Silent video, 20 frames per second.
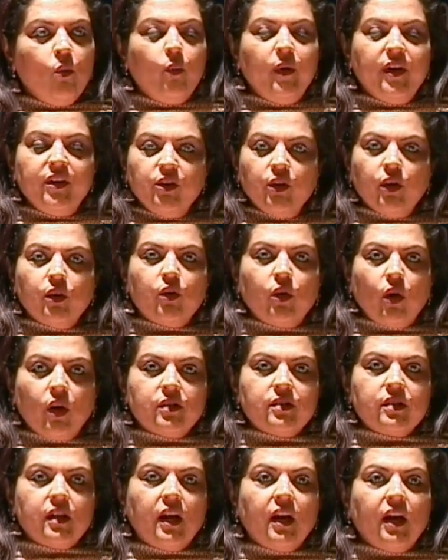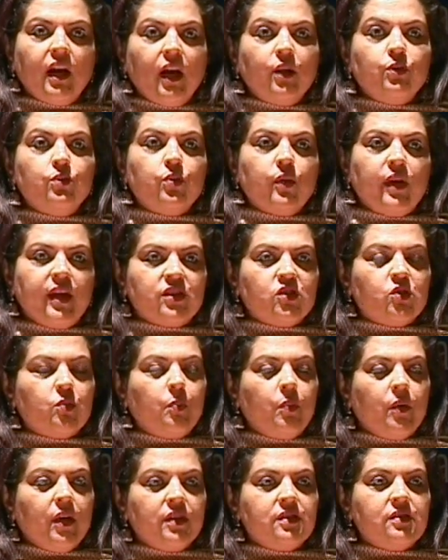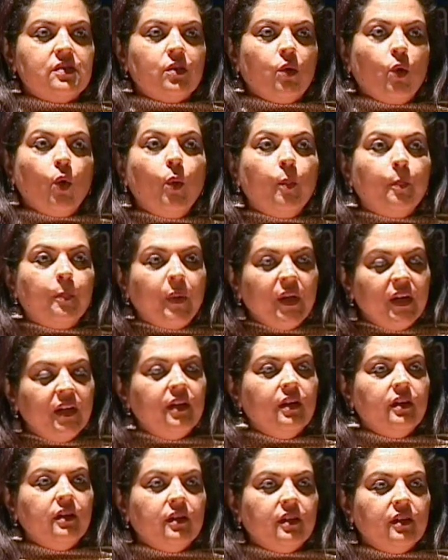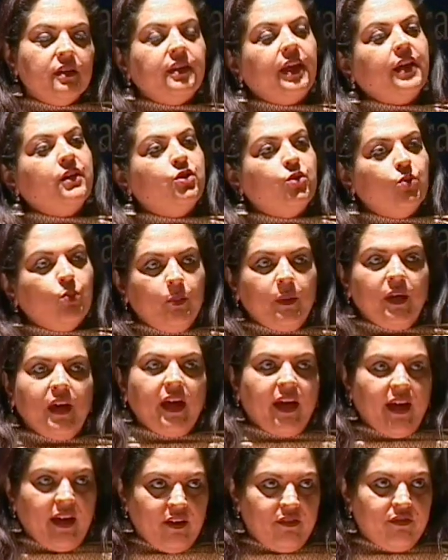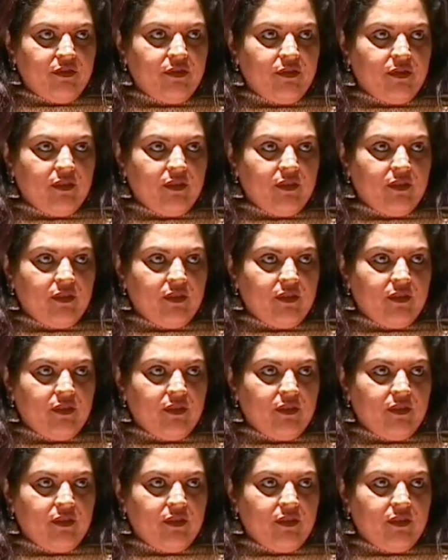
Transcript: when you're not allowed to express opinion that you may have.